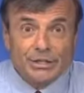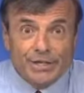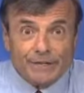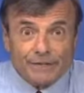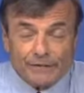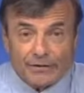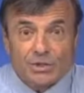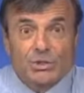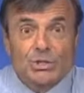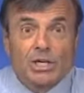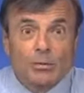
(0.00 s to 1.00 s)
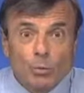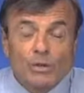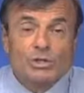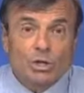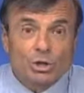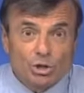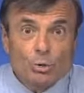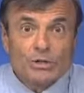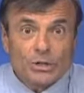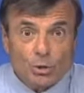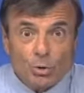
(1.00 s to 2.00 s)
difference in what you could
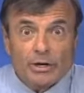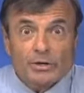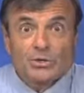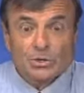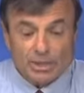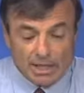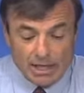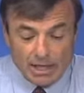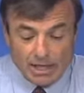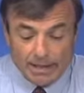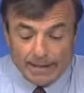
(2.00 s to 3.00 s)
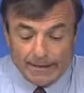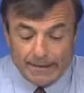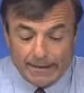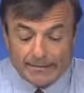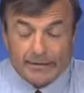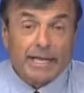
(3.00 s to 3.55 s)
do in the course. The